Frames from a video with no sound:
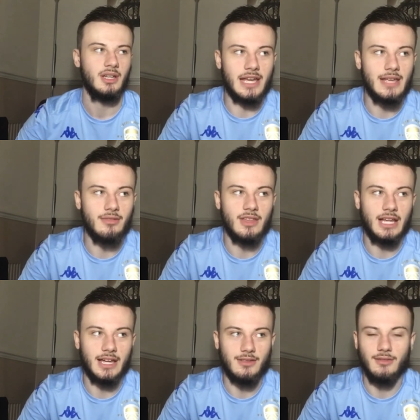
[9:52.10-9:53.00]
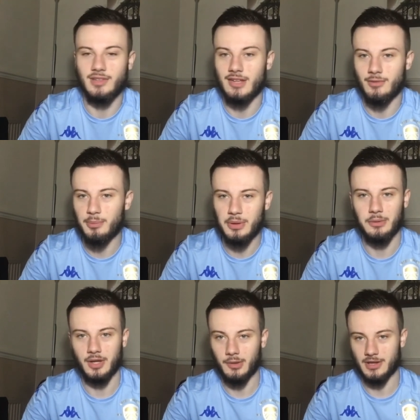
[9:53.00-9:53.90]
even the likes of
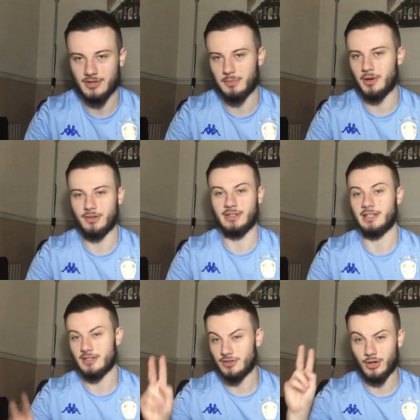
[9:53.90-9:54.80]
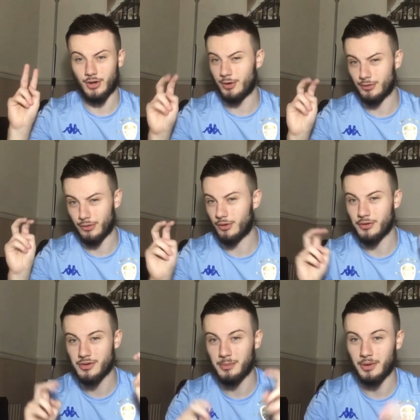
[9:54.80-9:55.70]
Liverpool, who are supposedly so
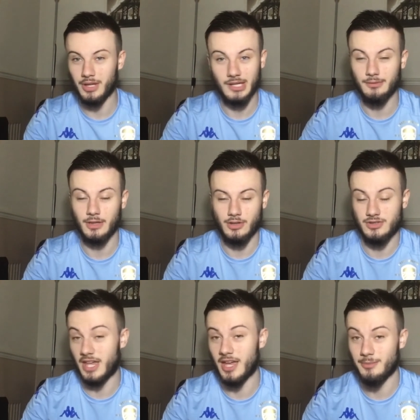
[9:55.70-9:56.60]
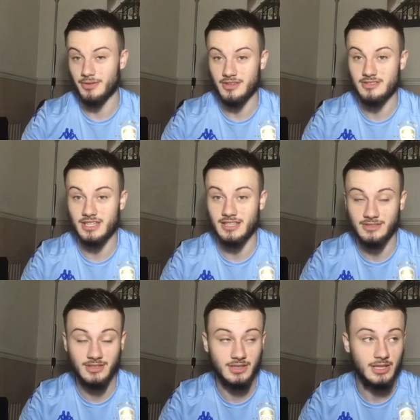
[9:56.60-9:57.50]
untouchable, have lost games this
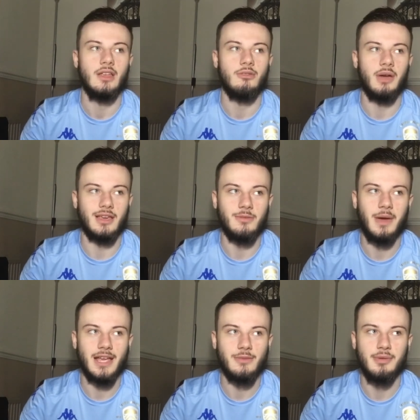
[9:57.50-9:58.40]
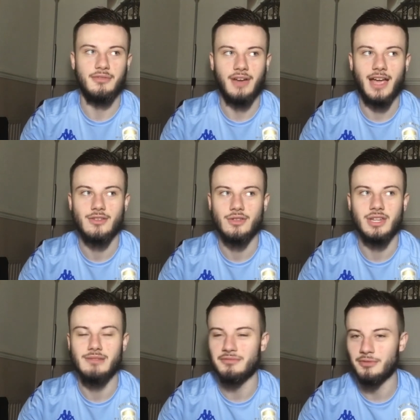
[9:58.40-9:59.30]
season. To expect
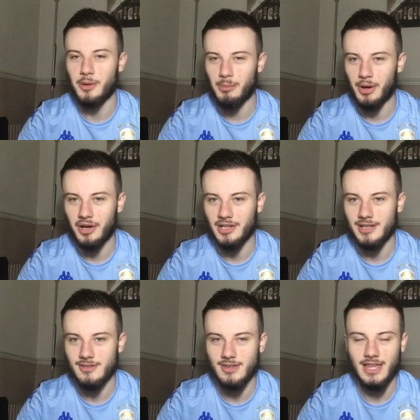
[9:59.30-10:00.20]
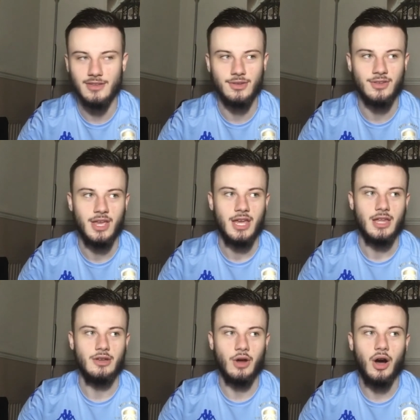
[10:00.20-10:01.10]
perfection in football is is
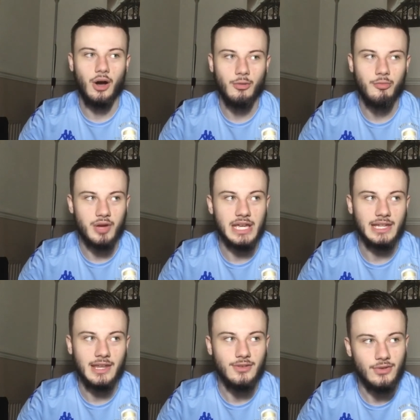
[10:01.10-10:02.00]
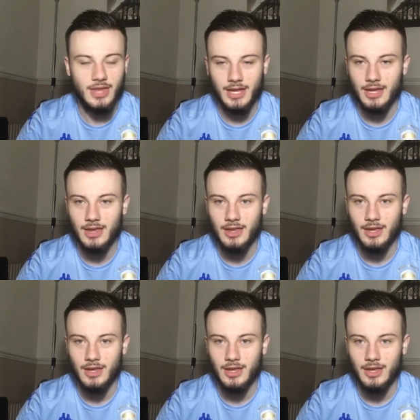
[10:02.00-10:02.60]
not a realistic